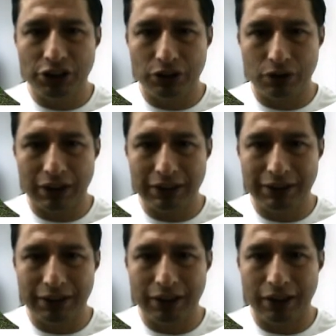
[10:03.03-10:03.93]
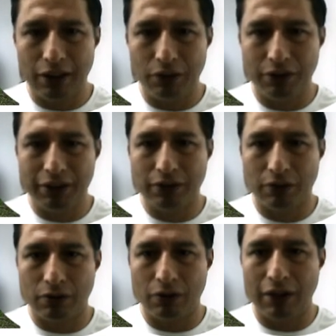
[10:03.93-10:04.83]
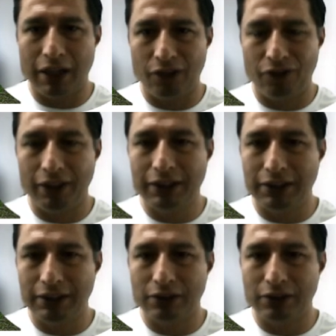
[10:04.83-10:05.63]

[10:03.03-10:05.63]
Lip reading: how the structure affixes to the ground.